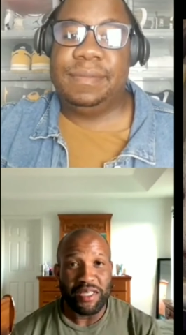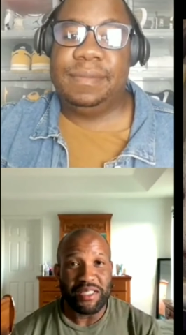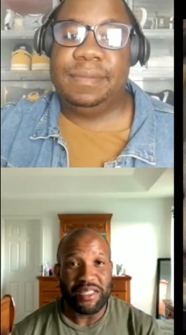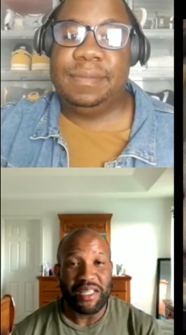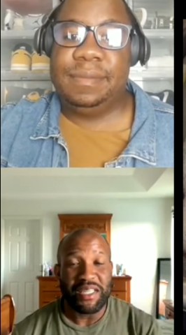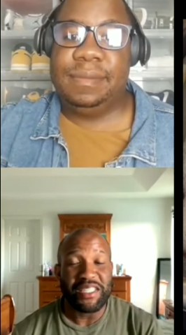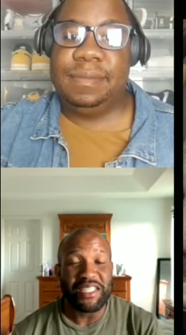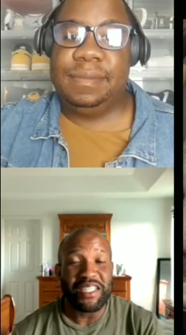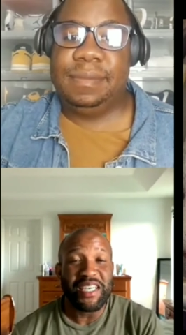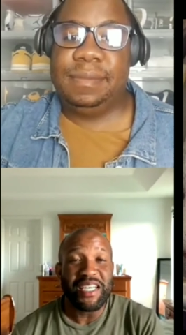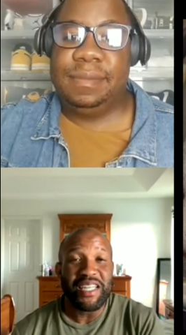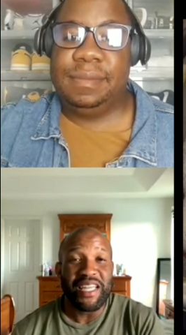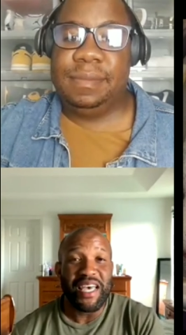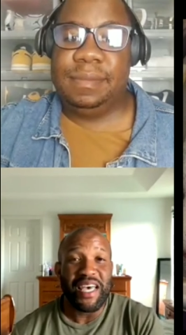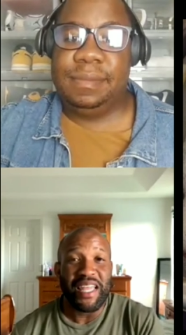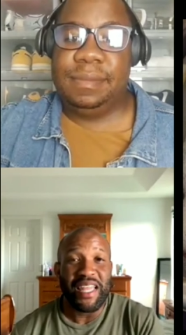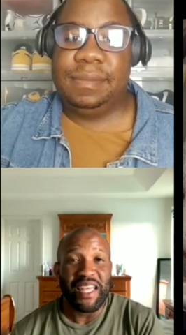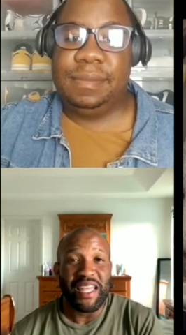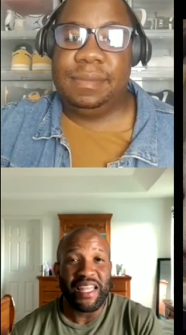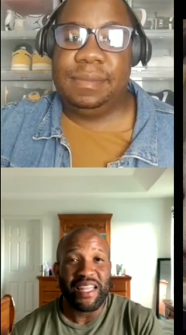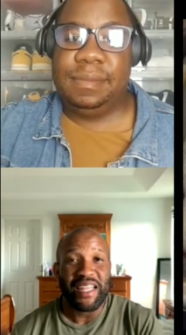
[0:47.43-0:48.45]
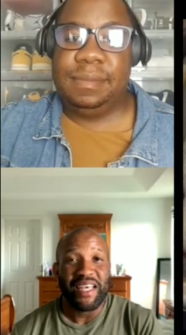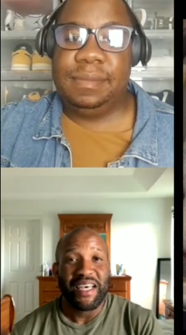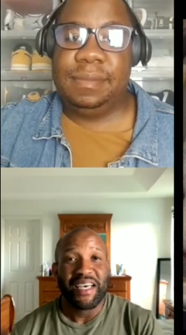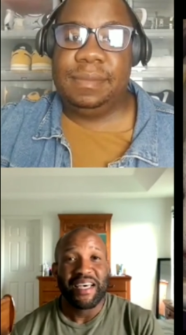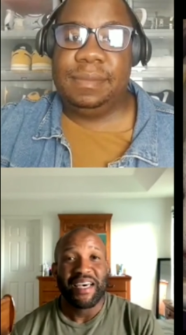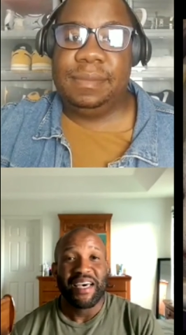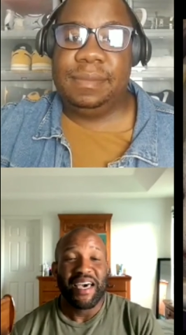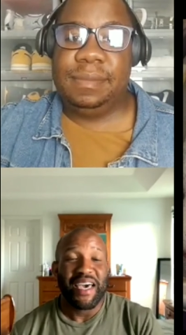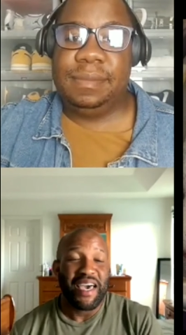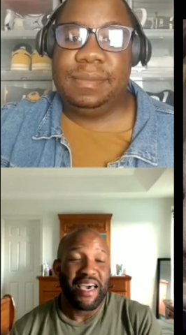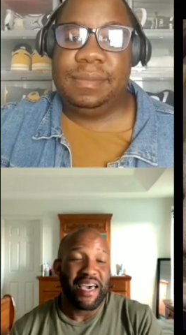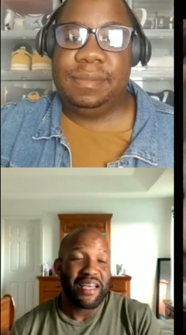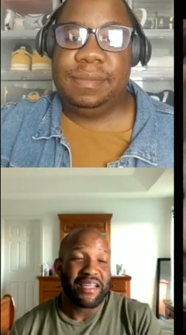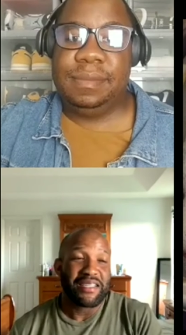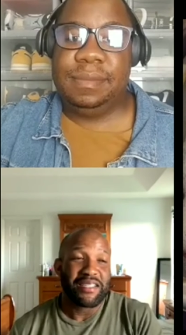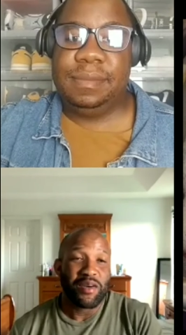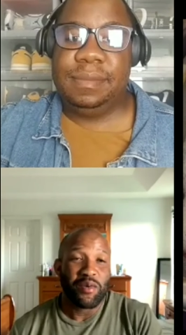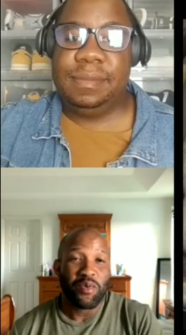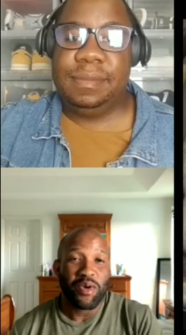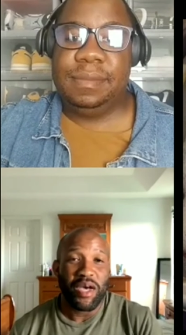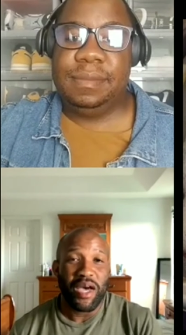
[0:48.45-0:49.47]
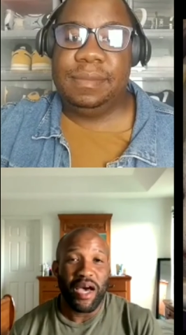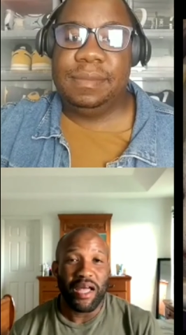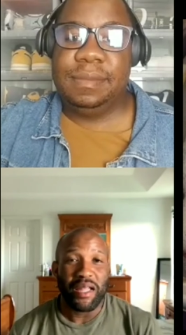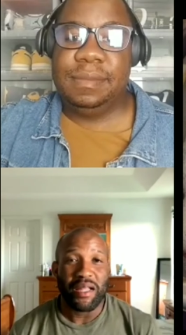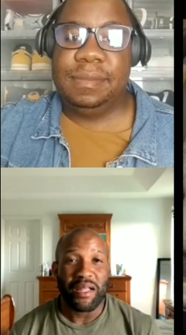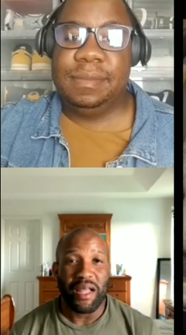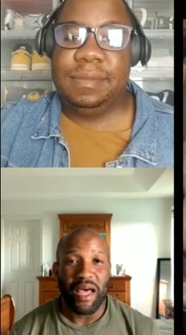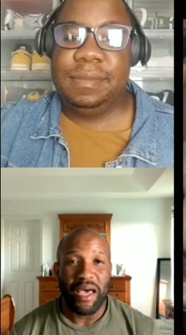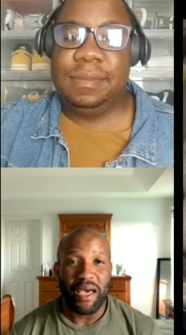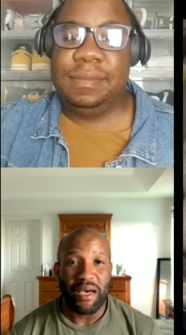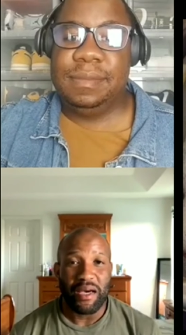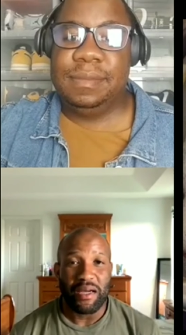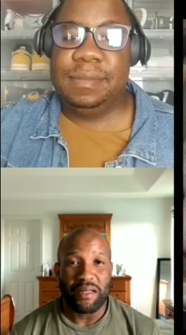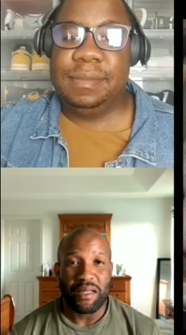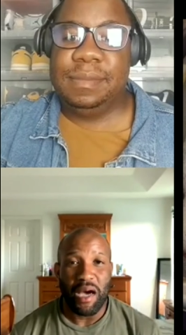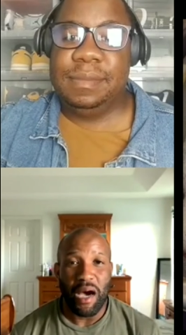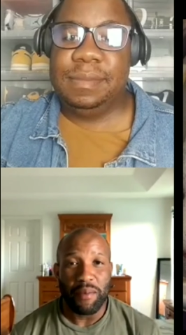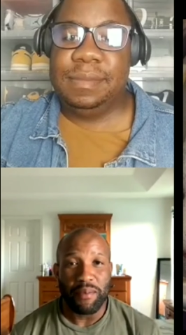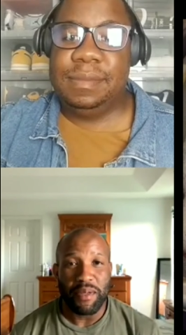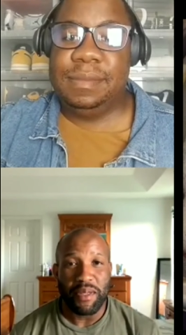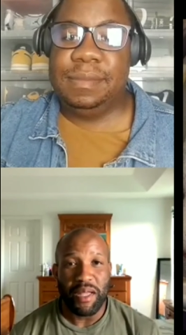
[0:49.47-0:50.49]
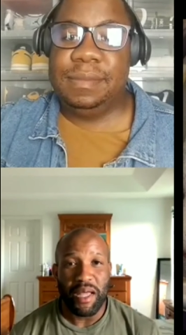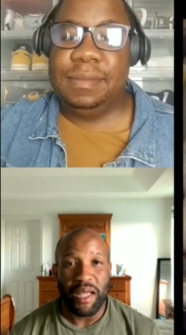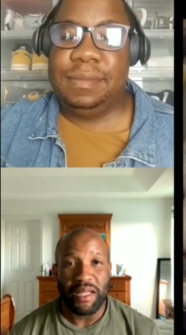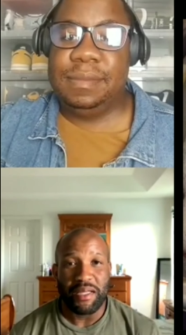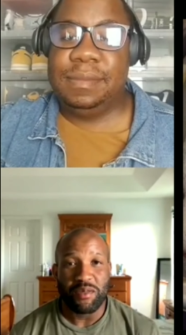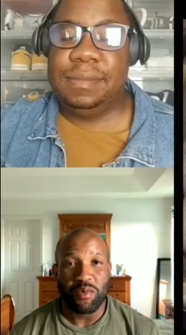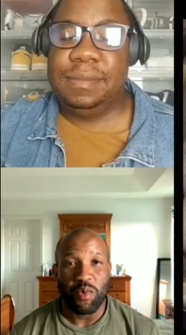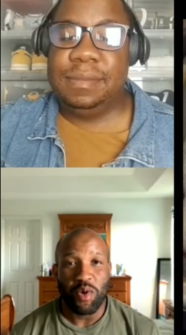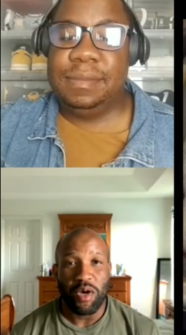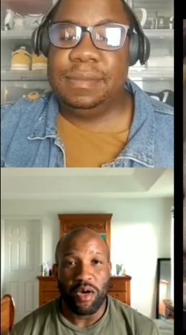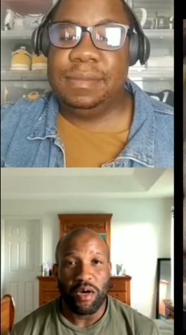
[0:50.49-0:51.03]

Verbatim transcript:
Speaker 1: she did it, and so we kind of like adopted that as well.